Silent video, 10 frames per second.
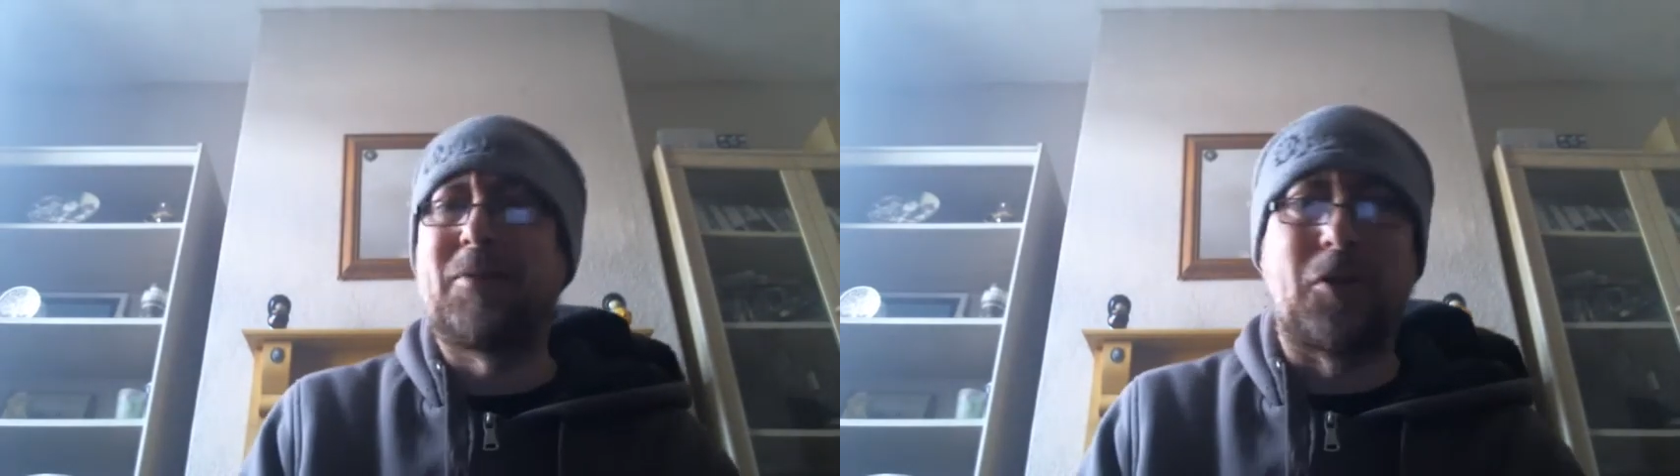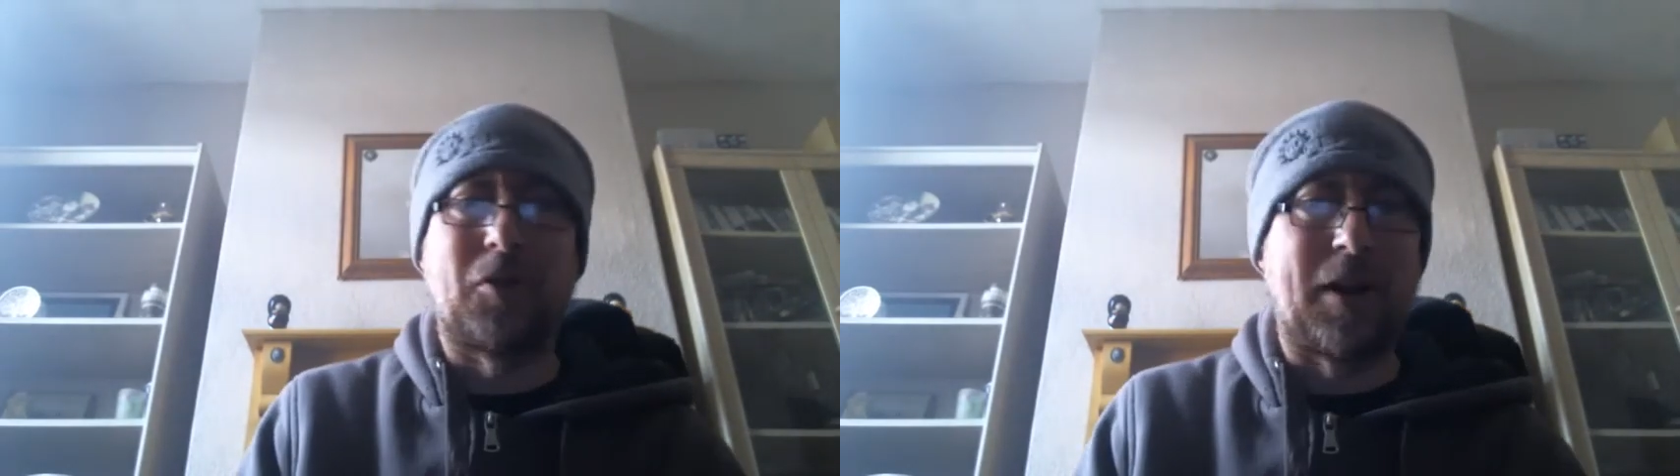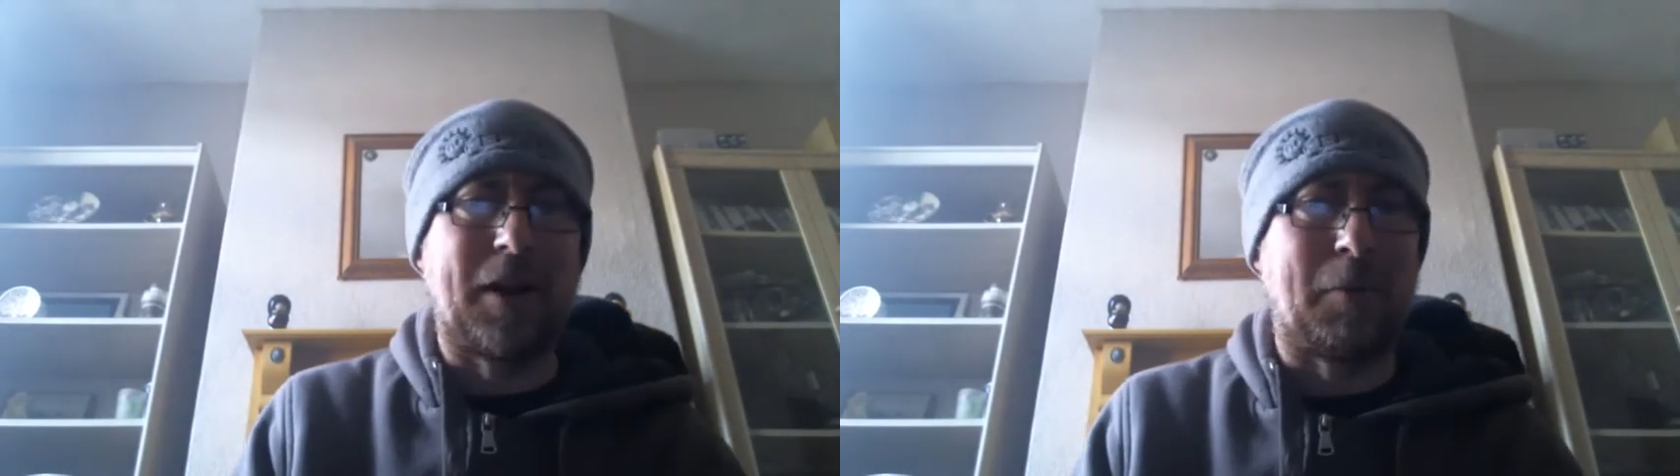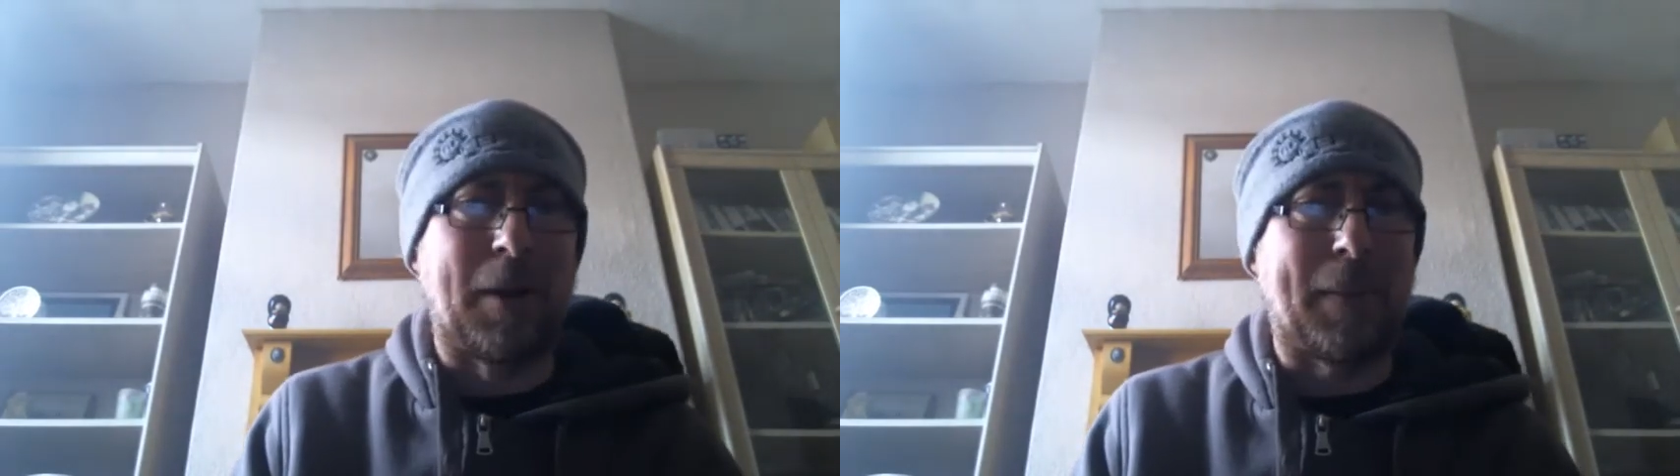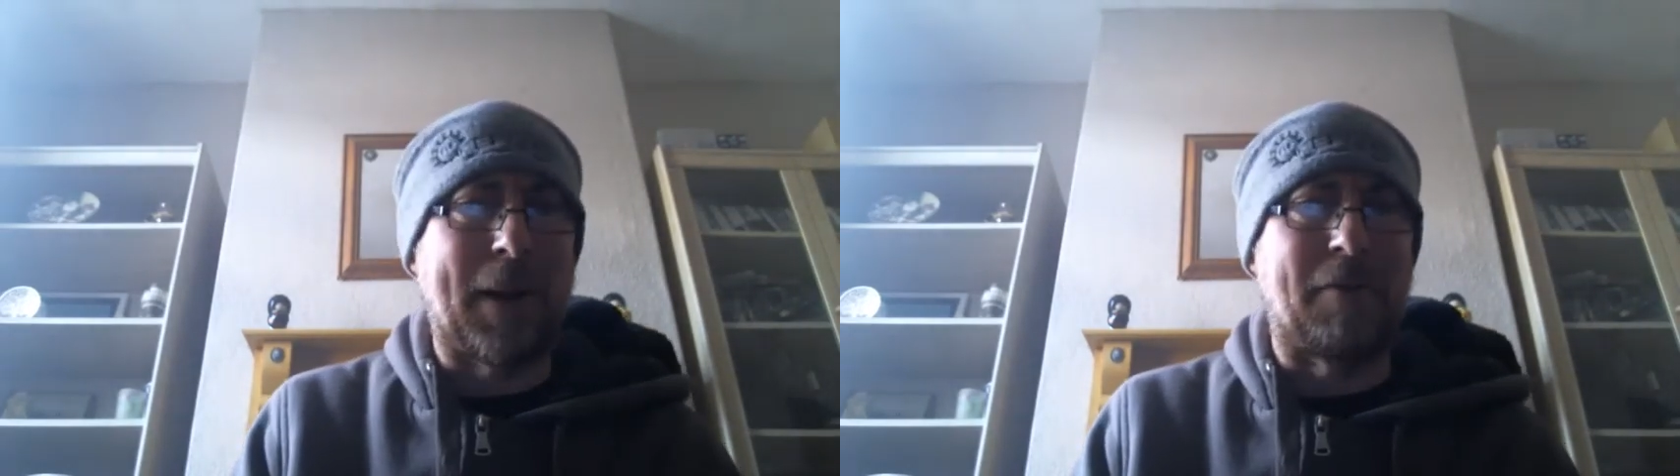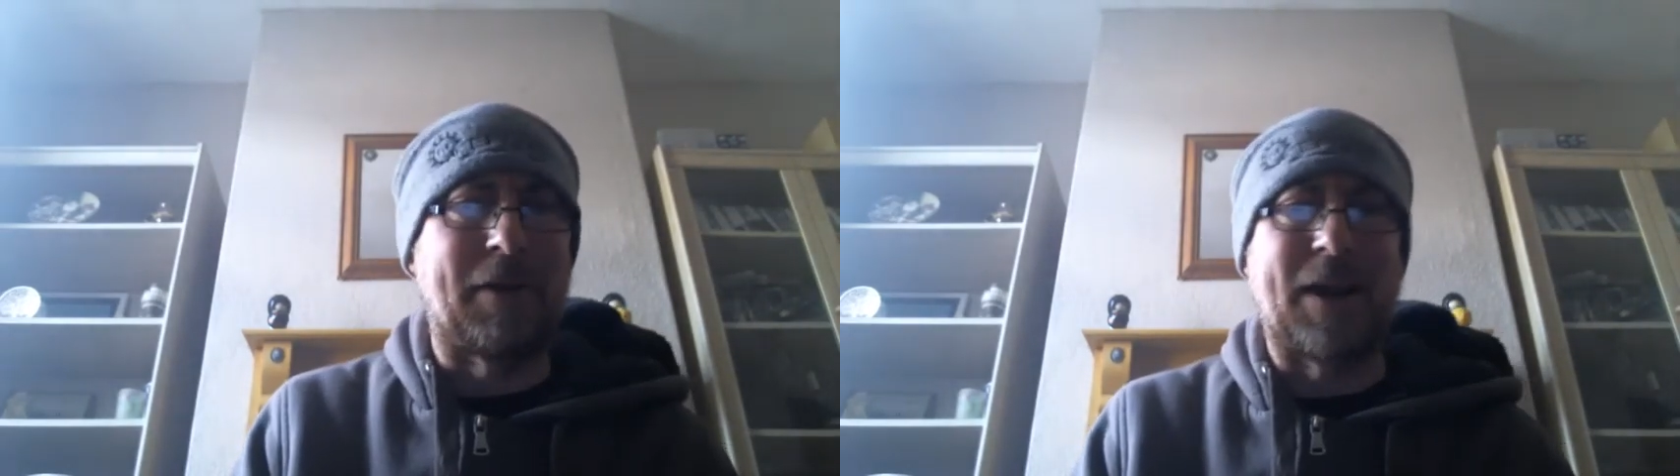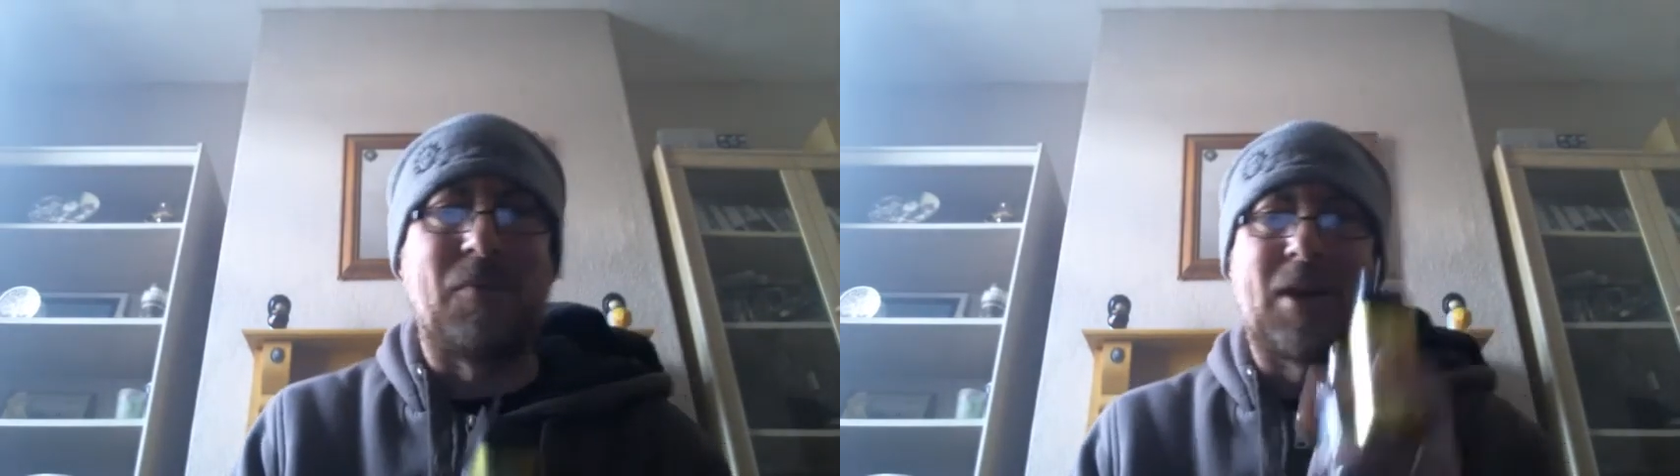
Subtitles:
got a little bit better again when